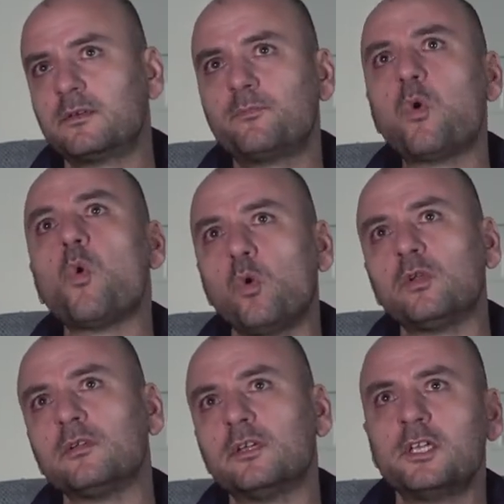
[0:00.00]

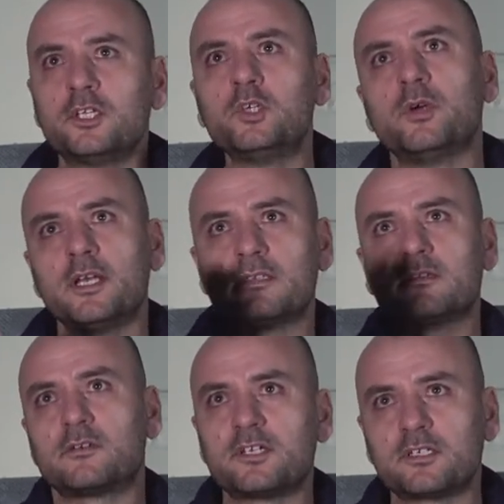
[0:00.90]
pole, US
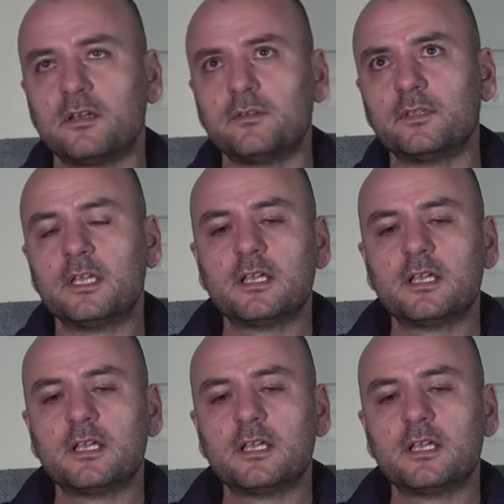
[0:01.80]
and Russia, and,